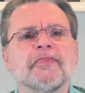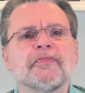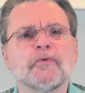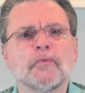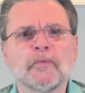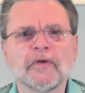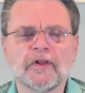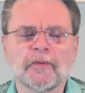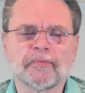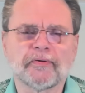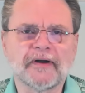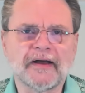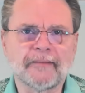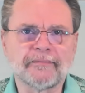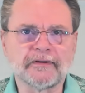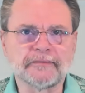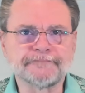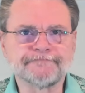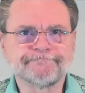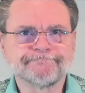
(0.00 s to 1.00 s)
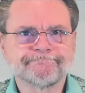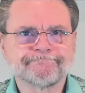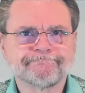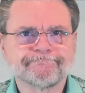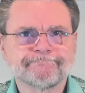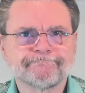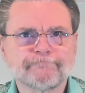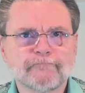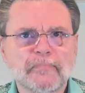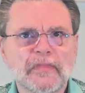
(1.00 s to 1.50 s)
The real problem.
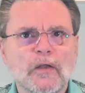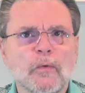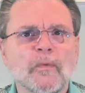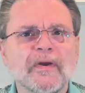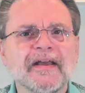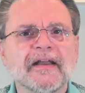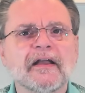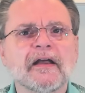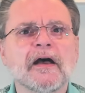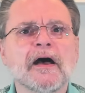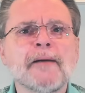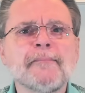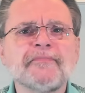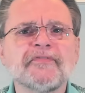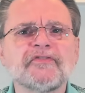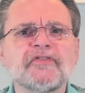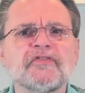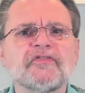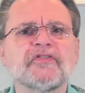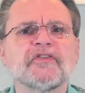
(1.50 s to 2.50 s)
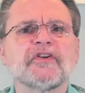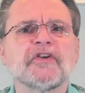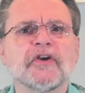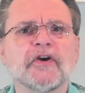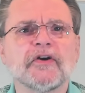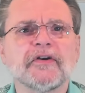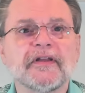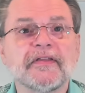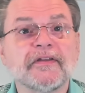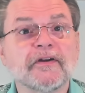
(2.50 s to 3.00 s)
When it comes to
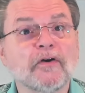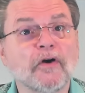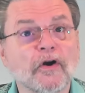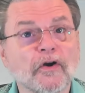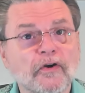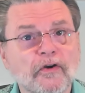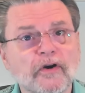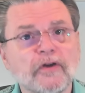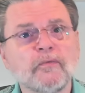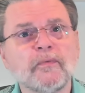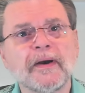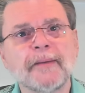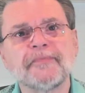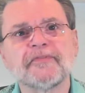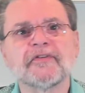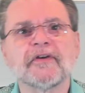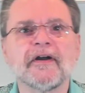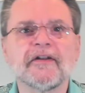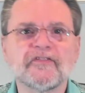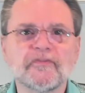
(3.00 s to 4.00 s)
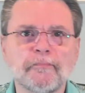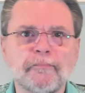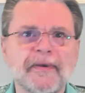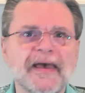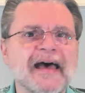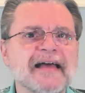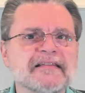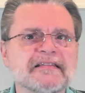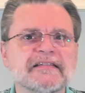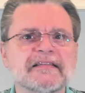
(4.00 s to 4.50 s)
security, there are good websites,
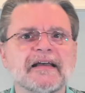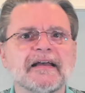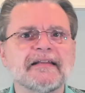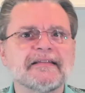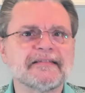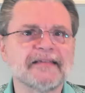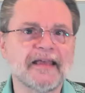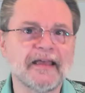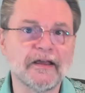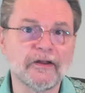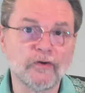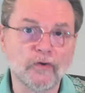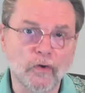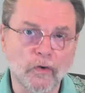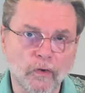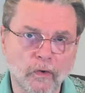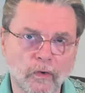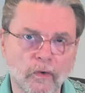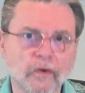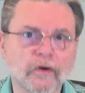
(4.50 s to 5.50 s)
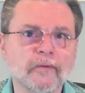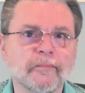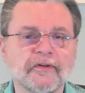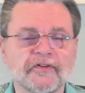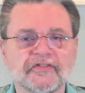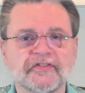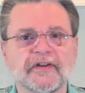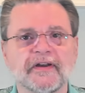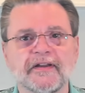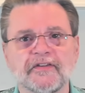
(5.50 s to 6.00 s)
bad sites, and
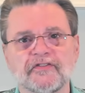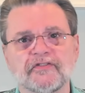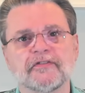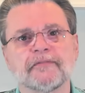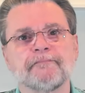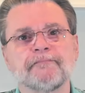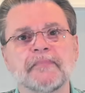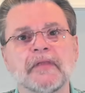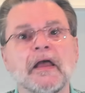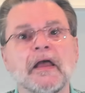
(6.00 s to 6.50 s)
horrible sites.